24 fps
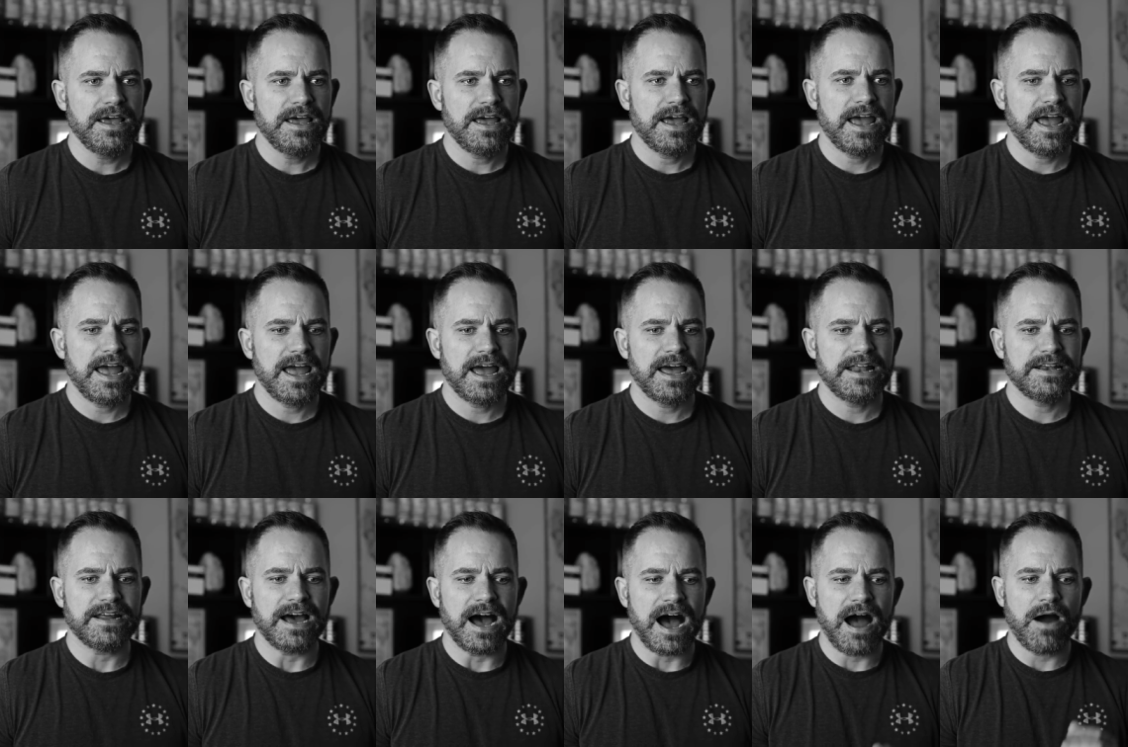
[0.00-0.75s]

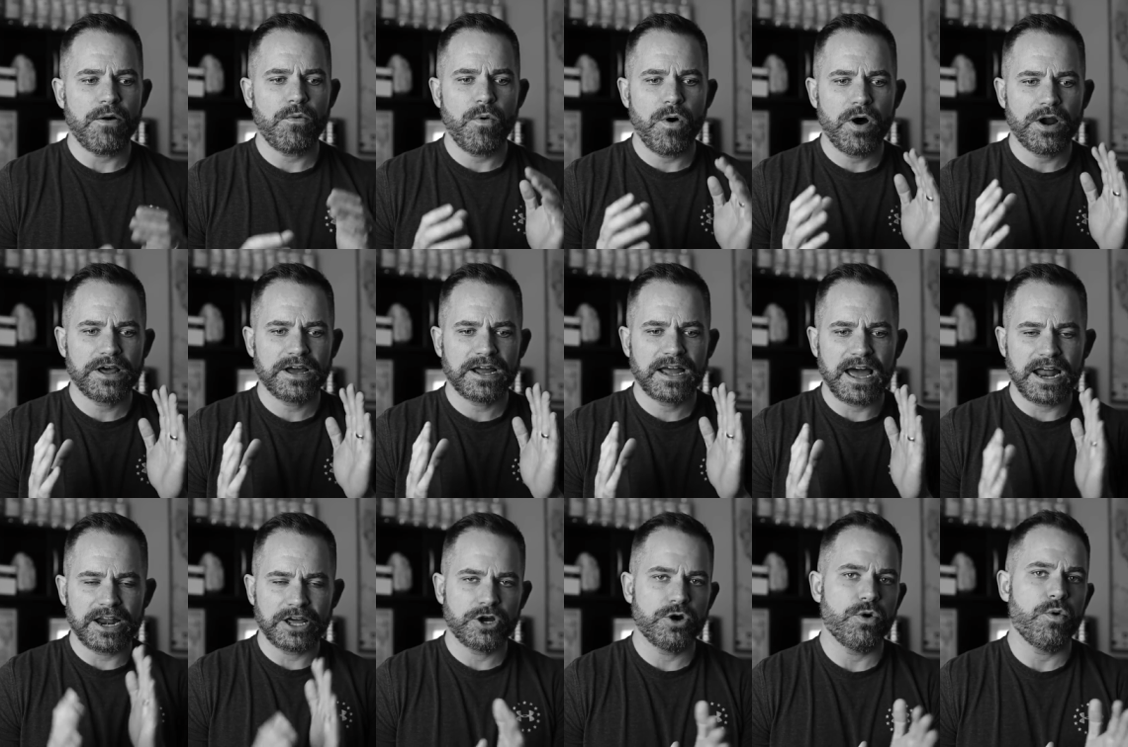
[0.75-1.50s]
And I want to
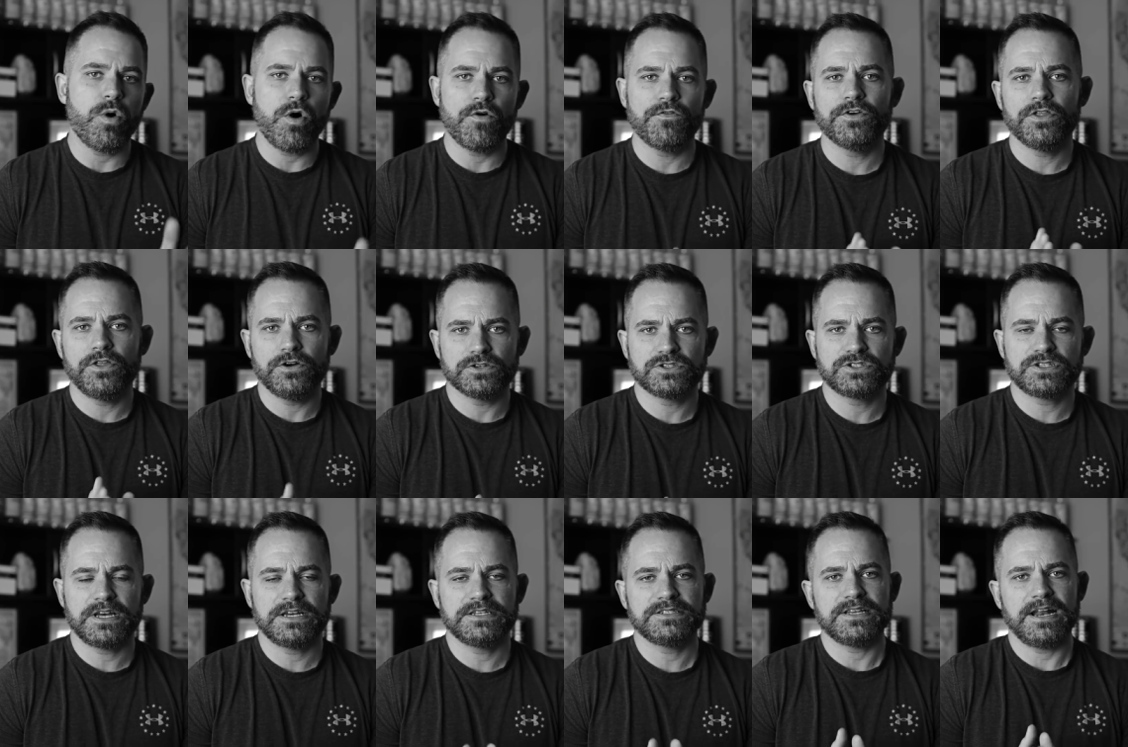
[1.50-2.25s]
kind of go over
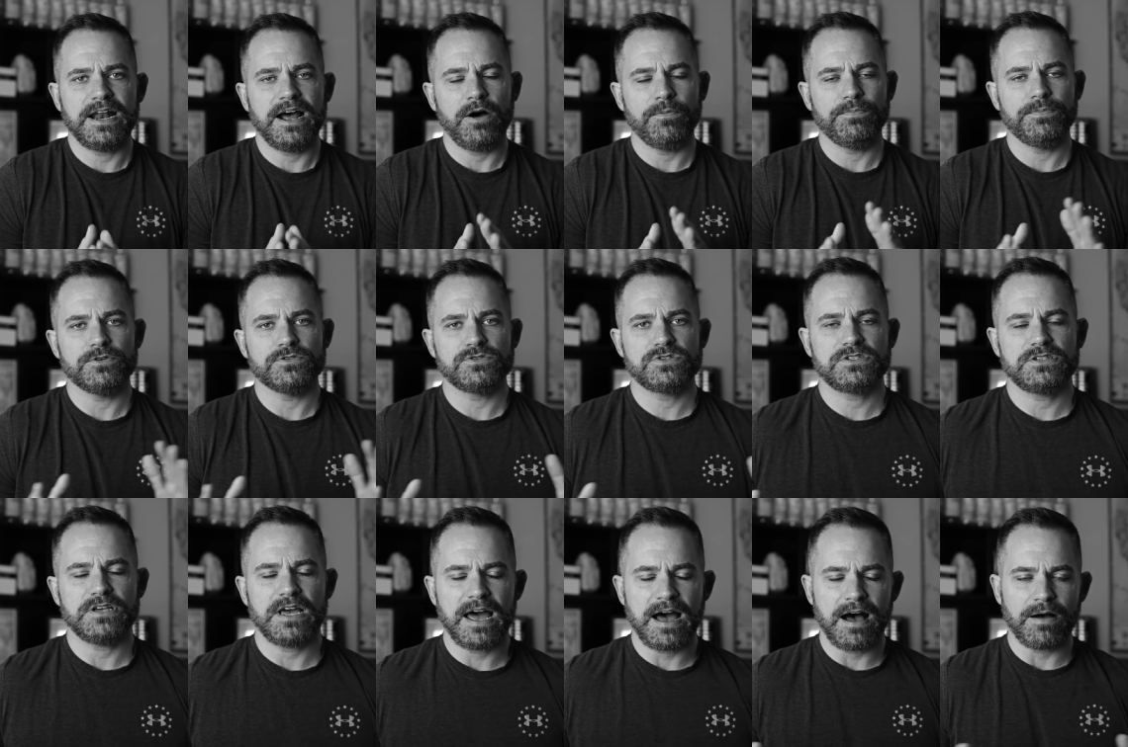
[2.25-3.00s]
those things that
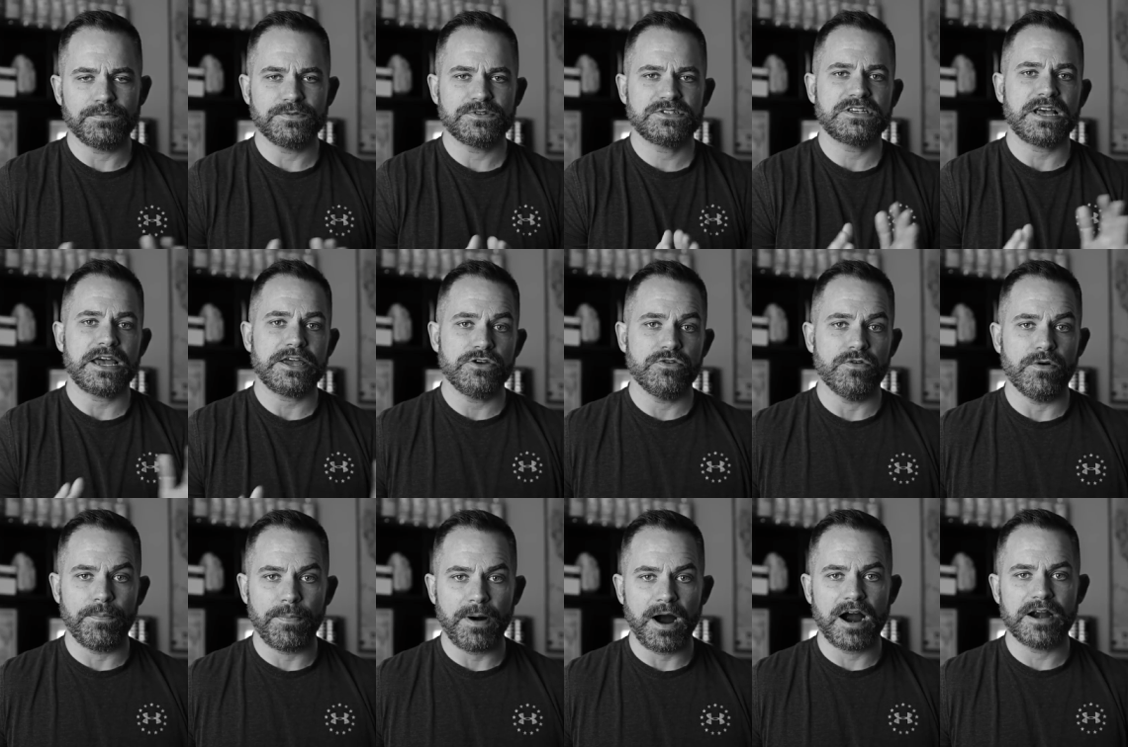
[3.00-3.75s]
help set
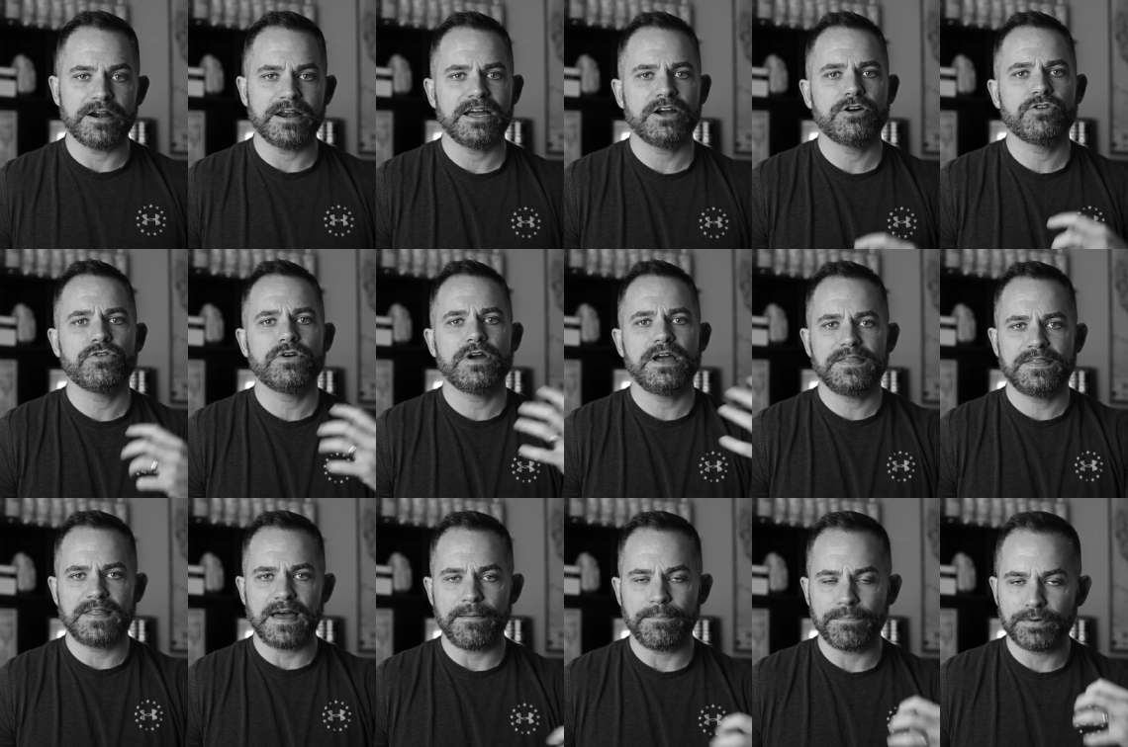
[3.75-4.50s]
you apart and
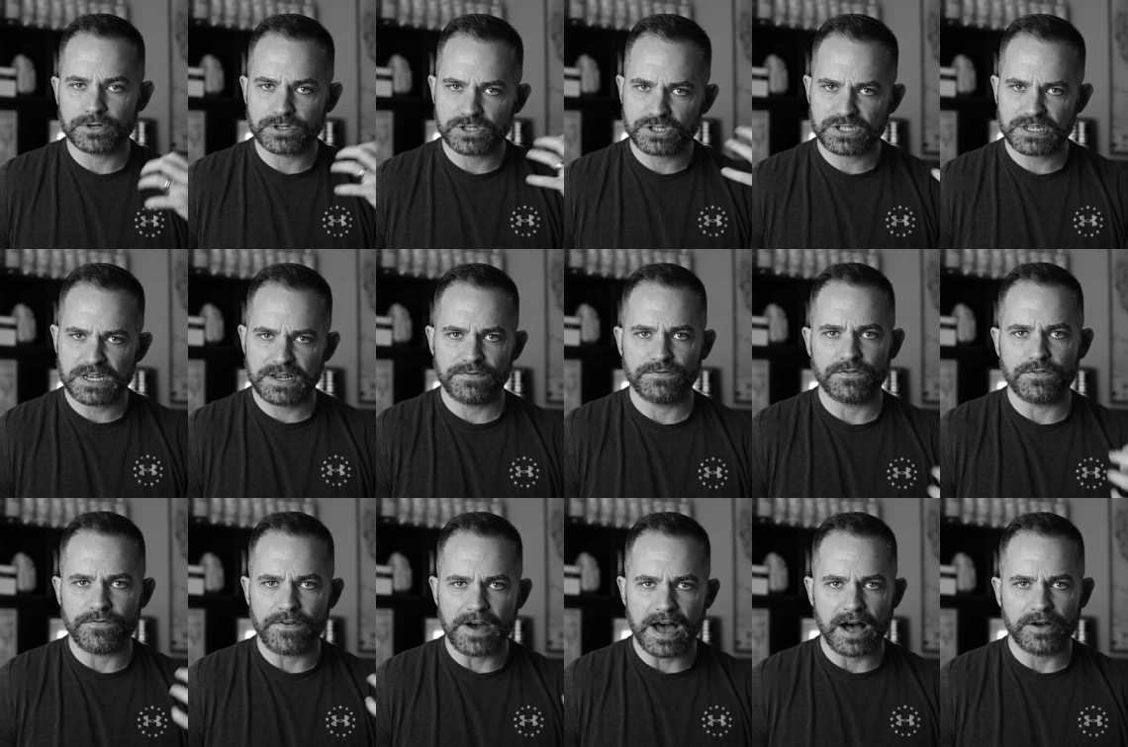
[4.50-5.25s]
create that
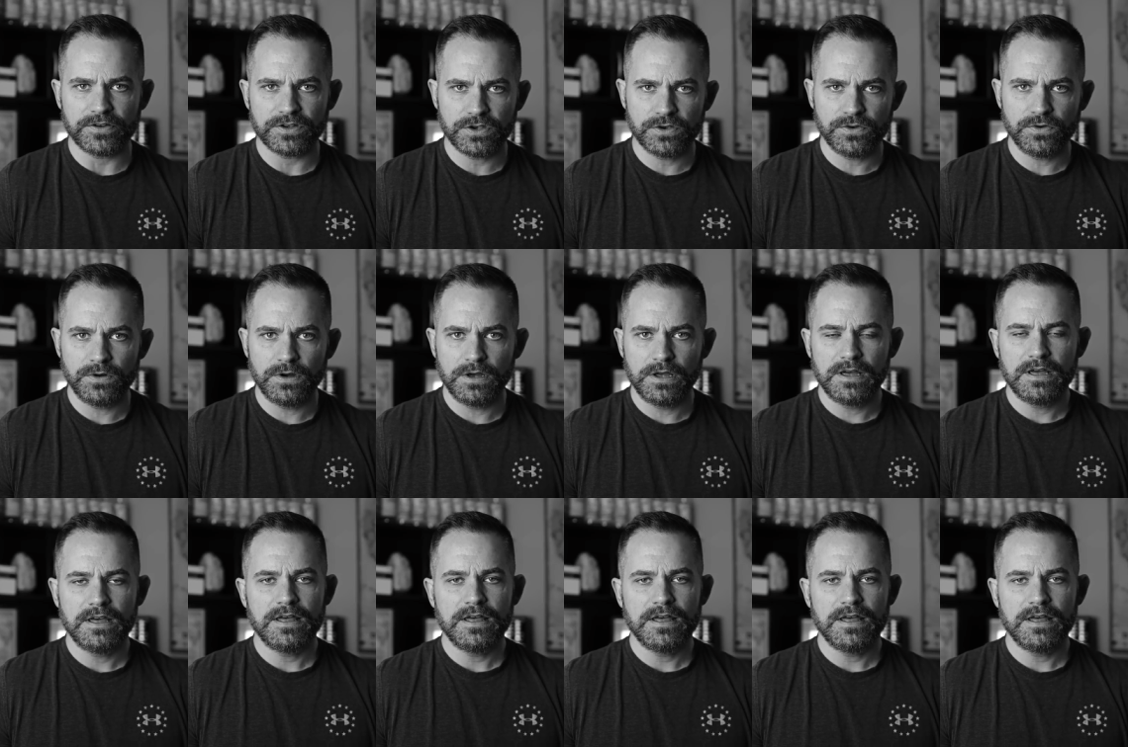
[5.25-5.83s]
perceived value